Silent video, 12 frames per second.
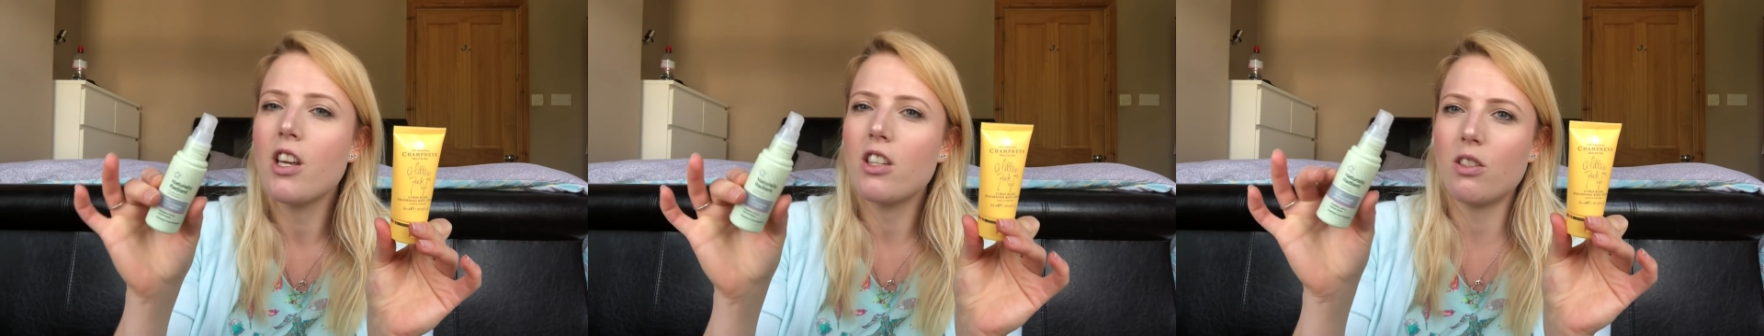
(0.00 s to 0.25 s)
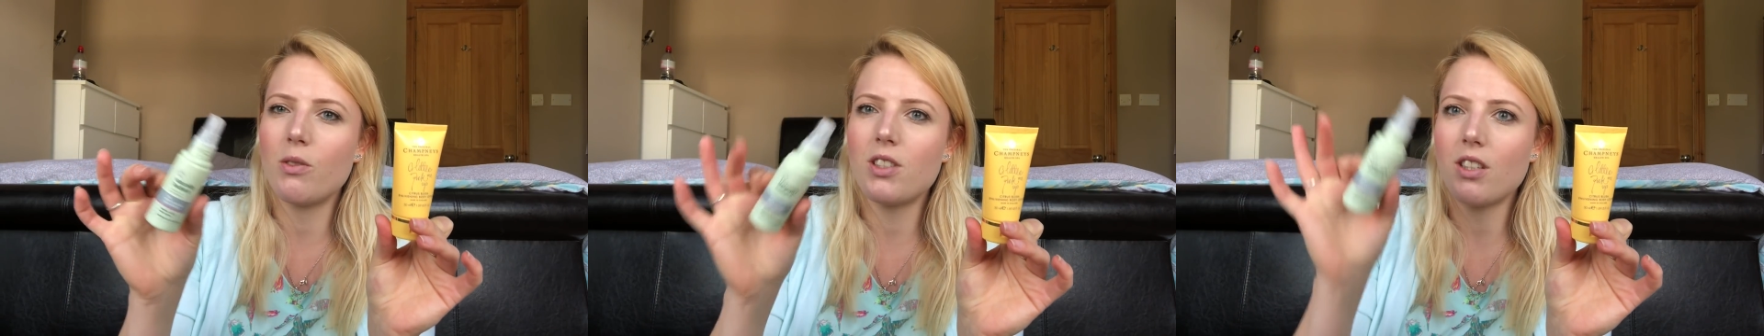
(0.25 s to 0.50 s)

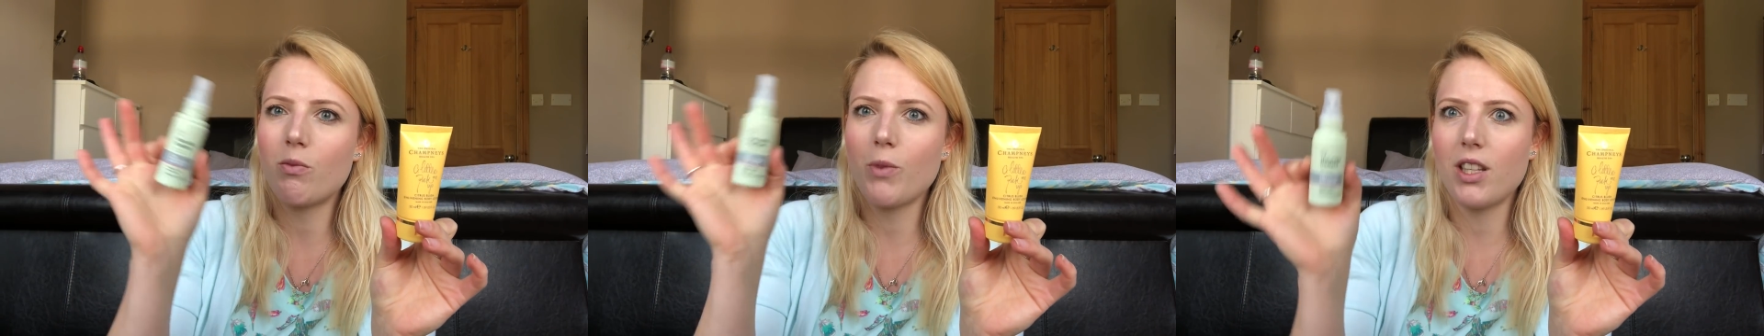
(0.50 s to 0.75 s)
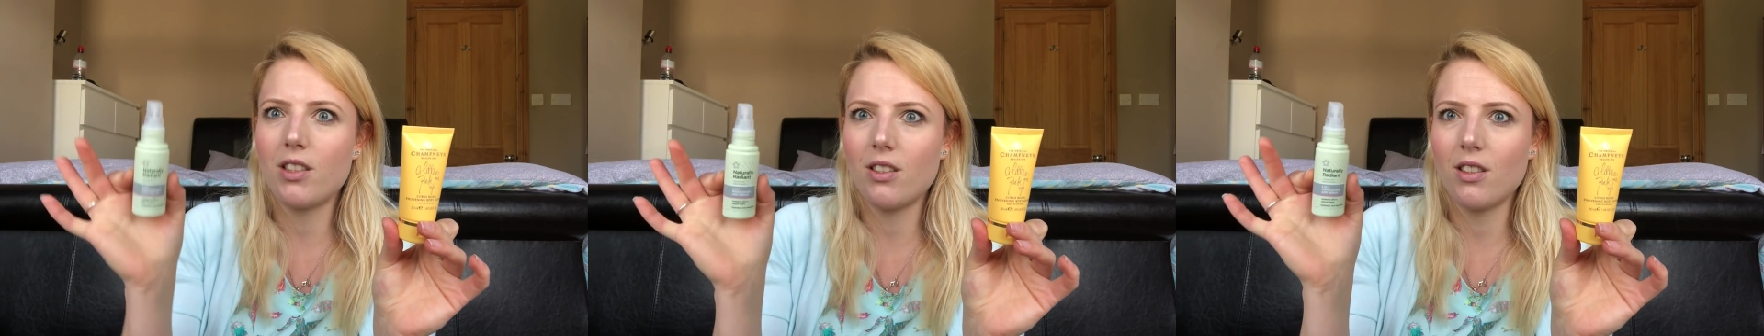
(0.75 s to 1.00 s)
So instead of
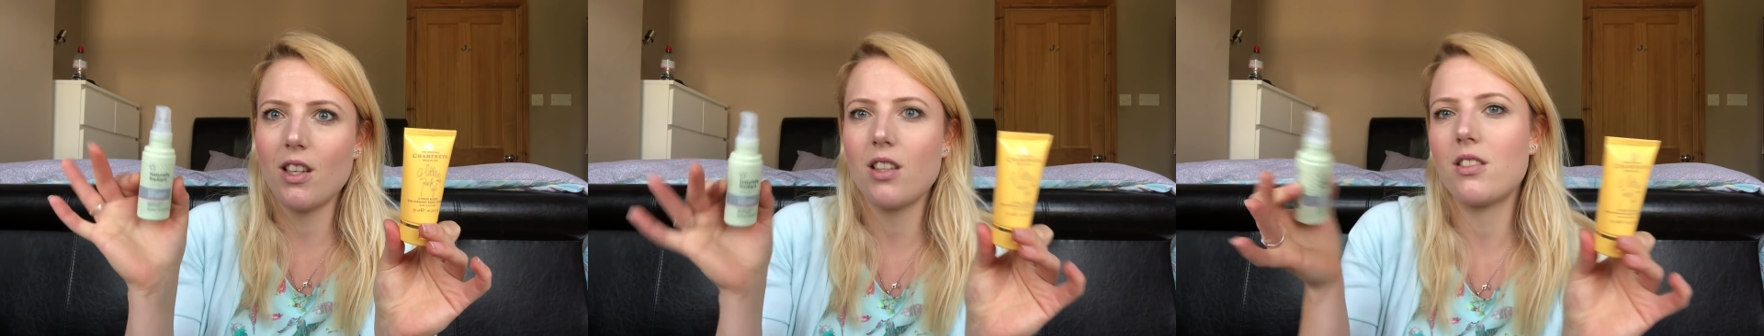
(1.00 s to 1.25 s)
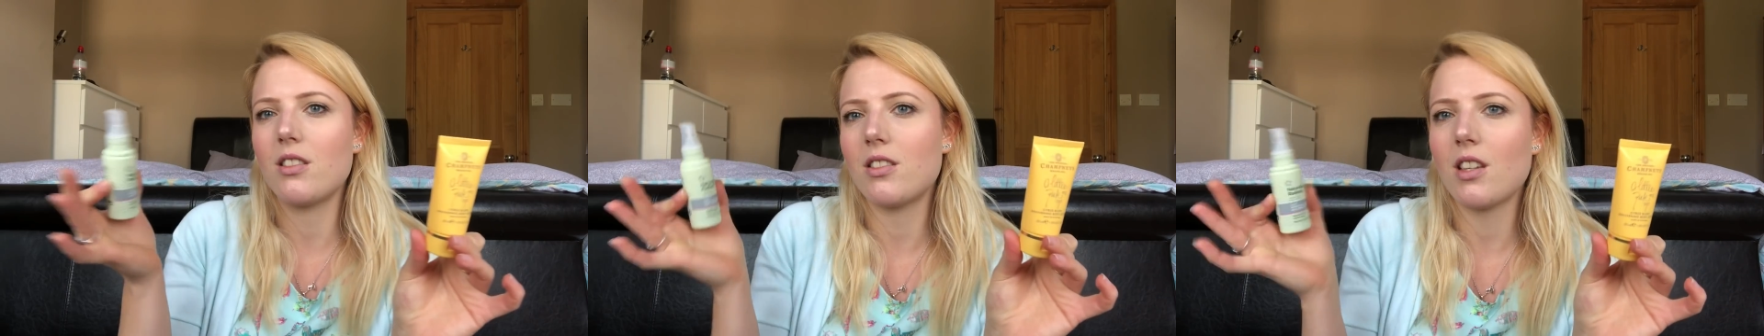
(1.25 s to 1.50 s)
wasting
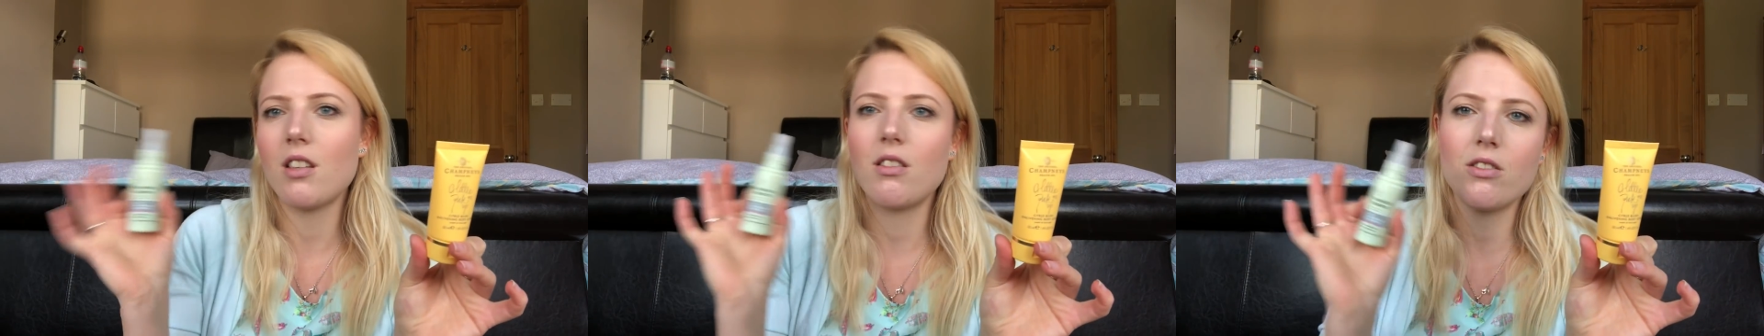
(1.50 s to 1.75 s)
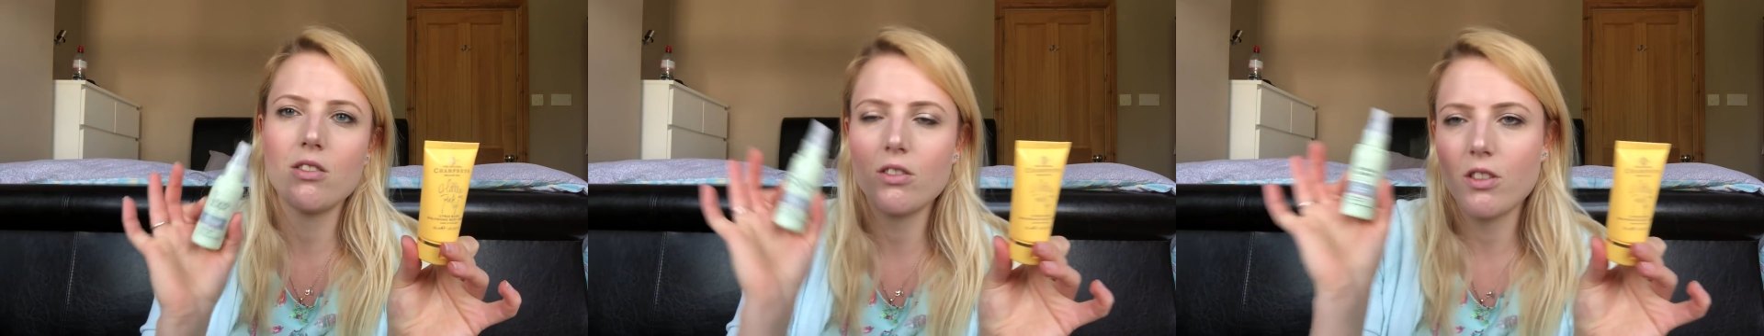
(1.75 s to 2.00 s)
this and saying, oh,
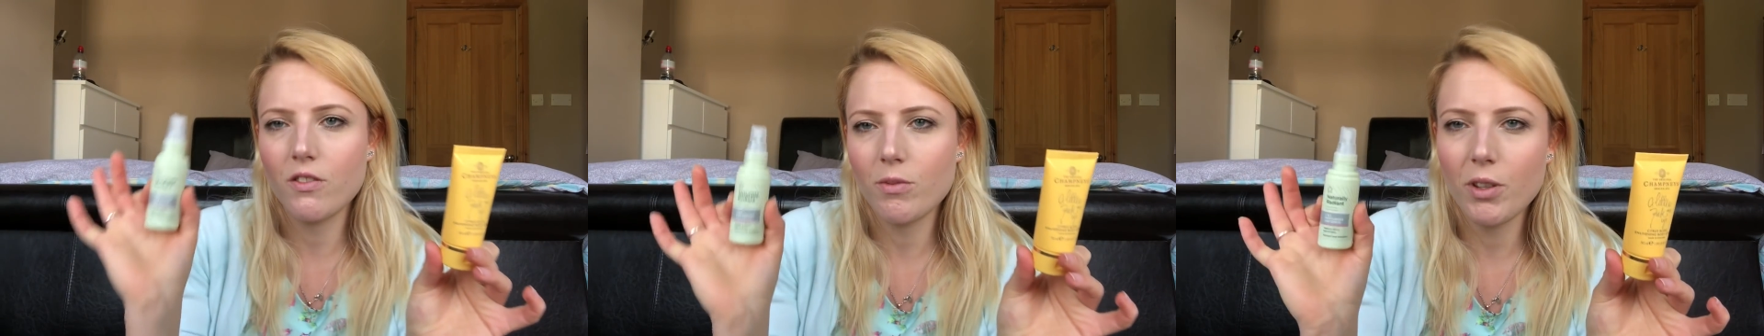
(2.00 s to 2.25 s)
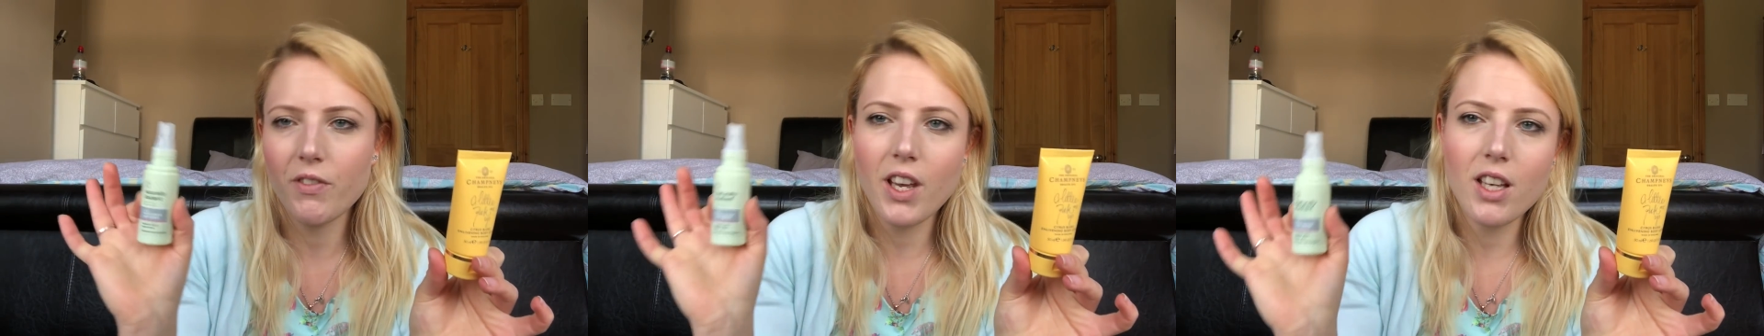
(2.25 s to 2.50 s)
it's not good for
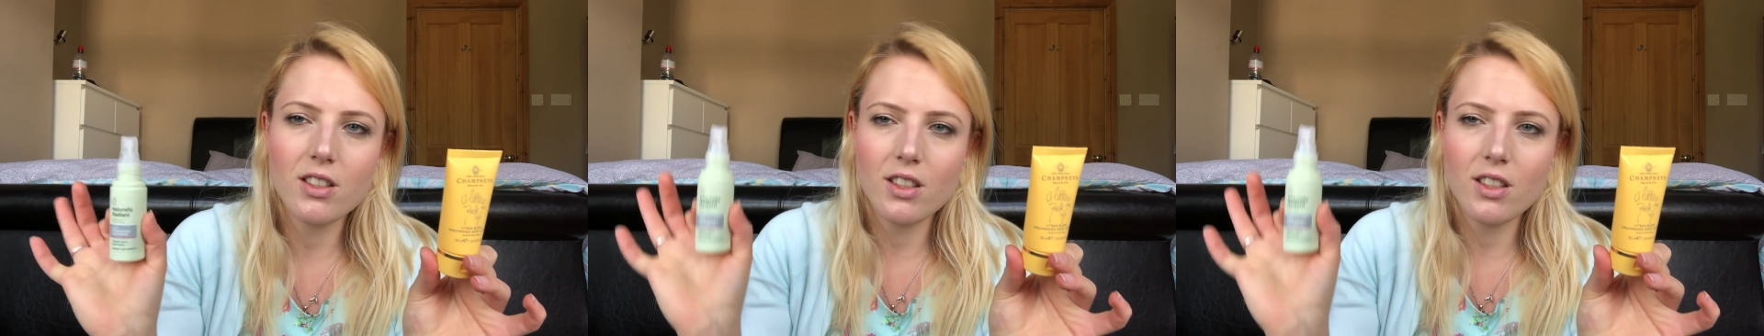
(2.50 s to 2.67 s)
my face,